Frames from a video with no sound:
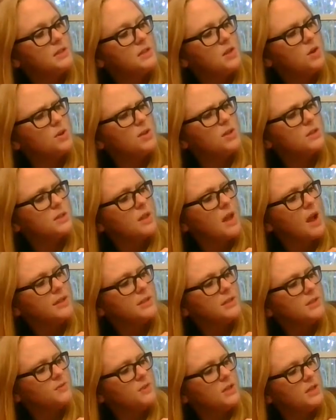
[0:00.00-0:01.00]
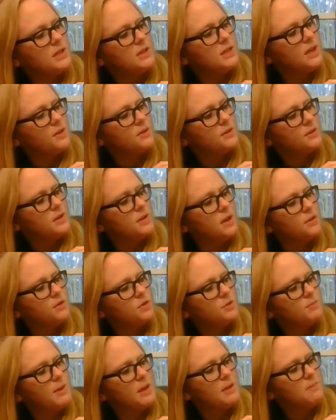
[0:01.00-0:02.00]
and notice lots of details
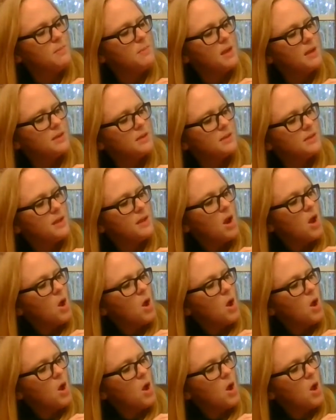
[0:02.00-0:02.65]
others may miss.